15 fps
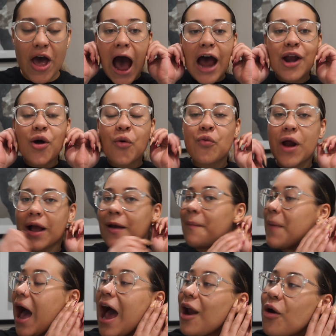I
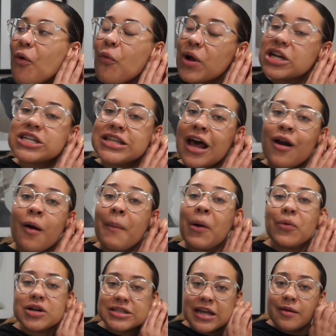don't wish that on my
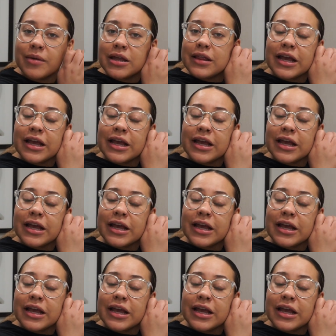worst enemy.